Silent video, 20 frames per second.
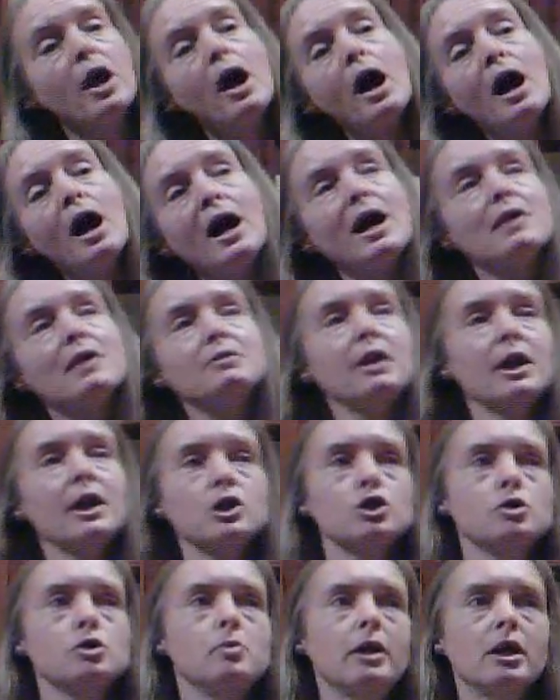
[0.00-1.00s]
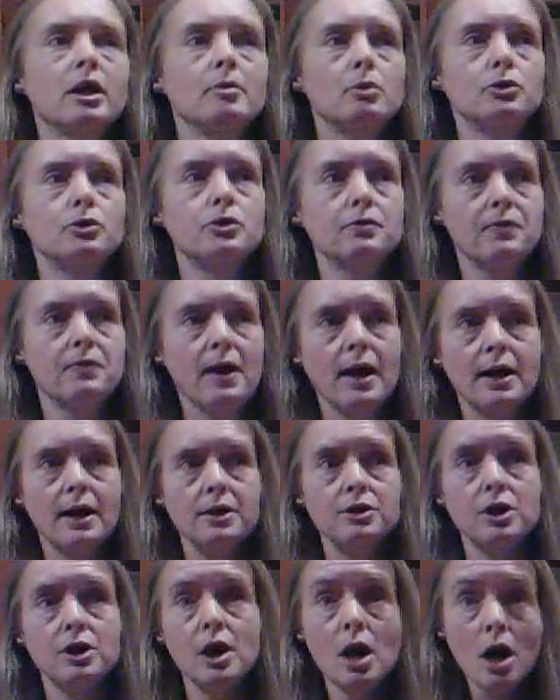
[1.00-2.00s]
I haven't actually been able to
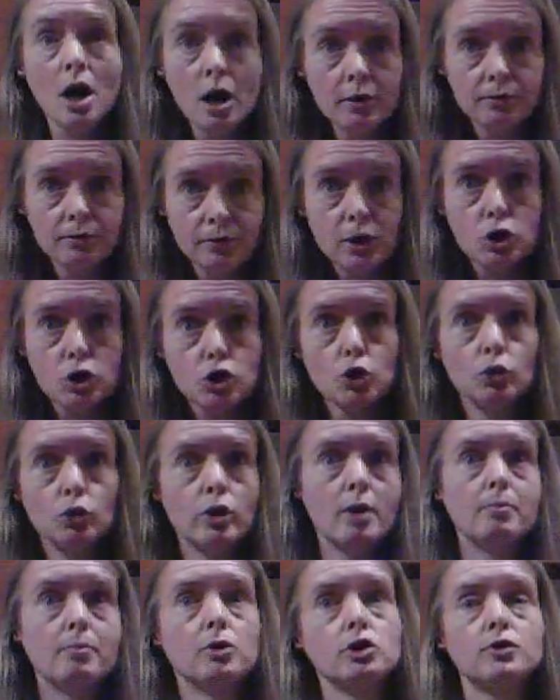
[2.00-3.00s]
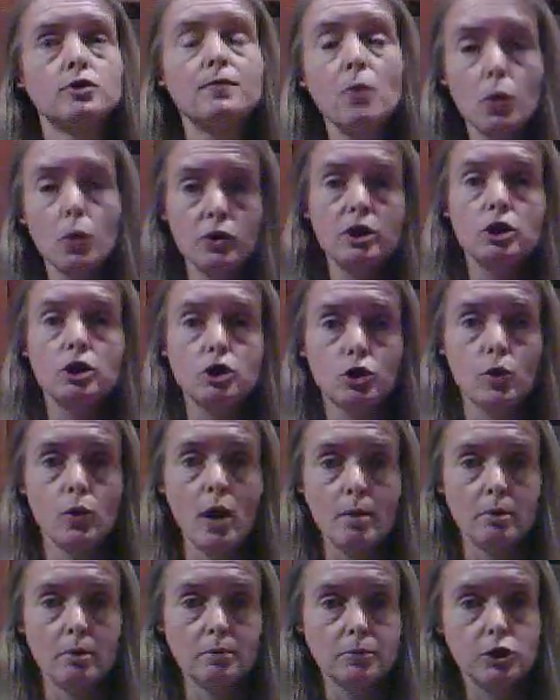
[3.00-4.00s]
find official numbers for these two
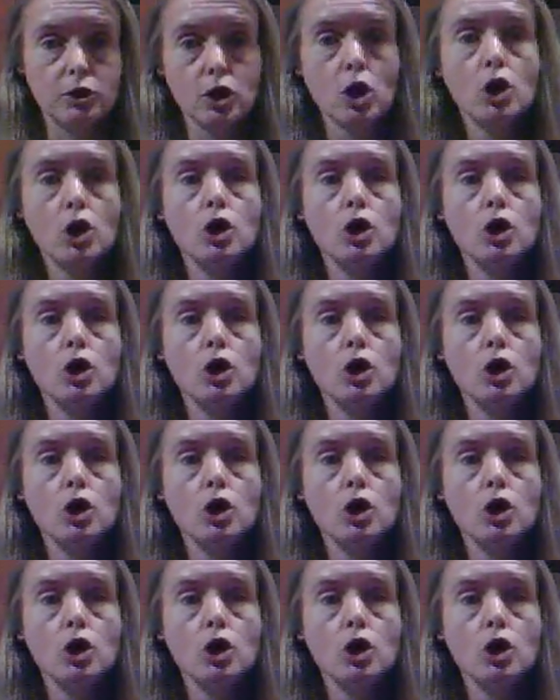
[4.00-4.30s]
albums.